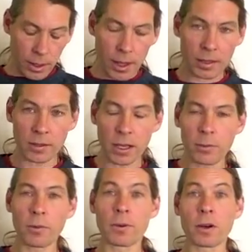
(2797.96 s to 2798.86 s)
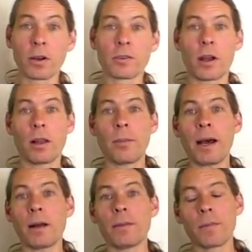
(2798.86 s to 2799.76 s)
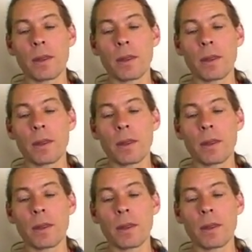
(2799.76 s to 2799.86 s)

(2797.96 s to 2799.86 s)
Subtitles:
And so that's what Virgo's all about.